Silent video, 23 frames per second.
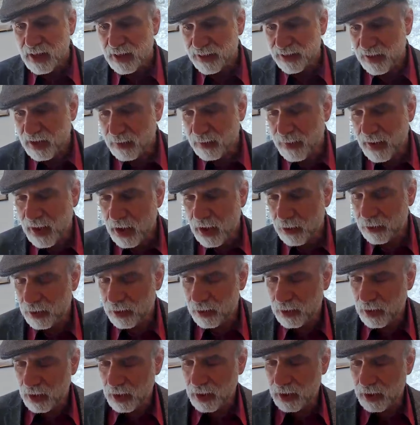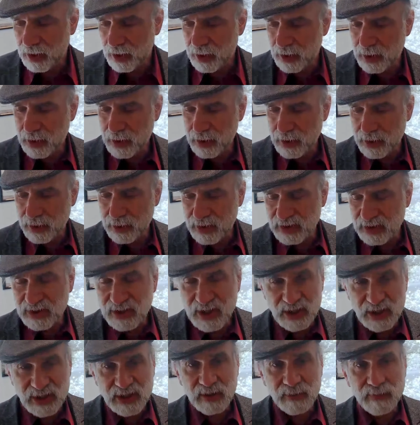Think about uh, the
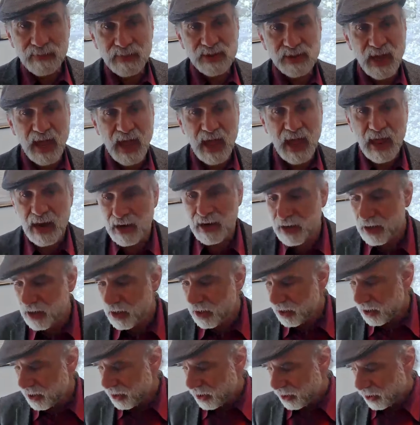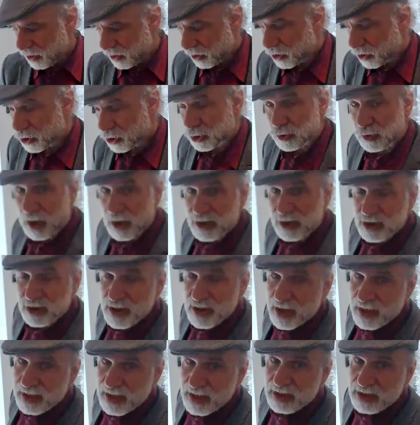systems and the trust
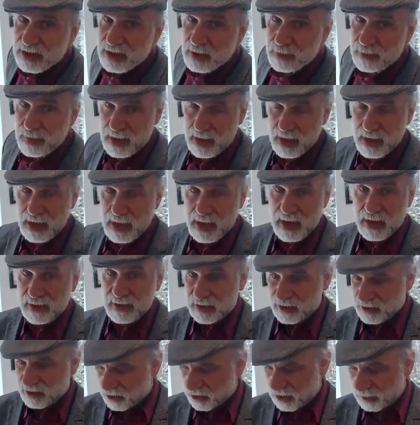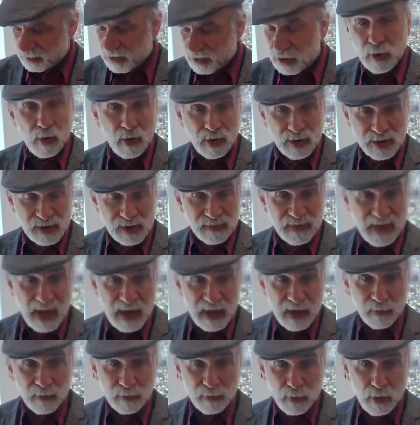that needs to be in the system. the cost of
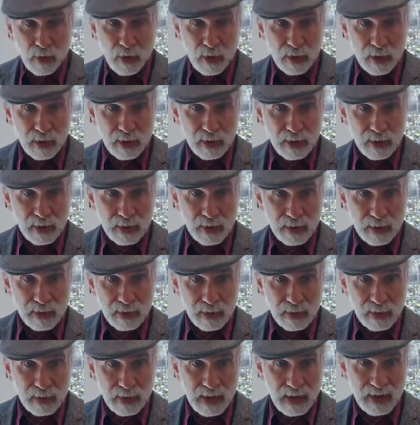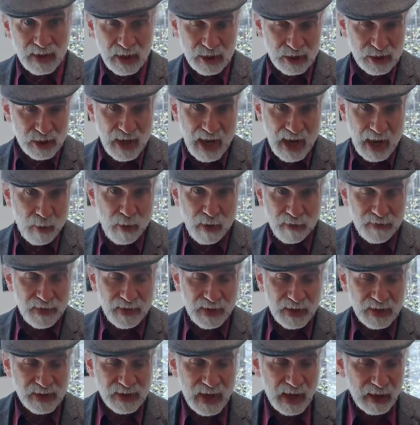getting it wrong in addition to how often
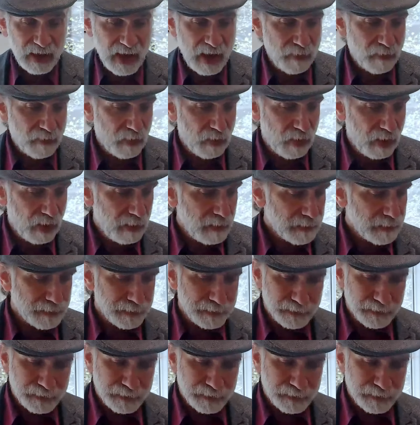things get, get wrong.